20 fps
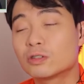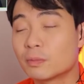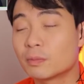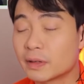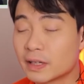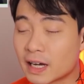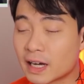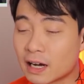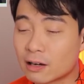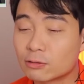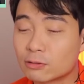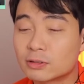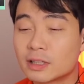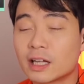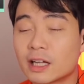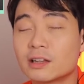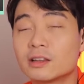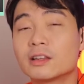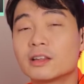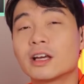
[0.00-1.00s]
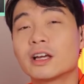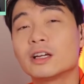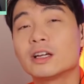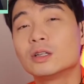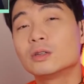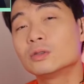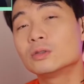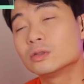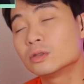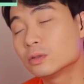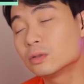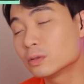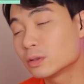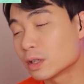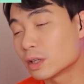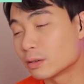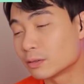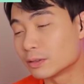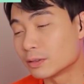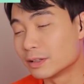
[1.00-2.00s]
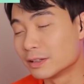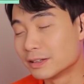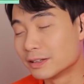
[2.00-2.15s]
to be al dente noodle.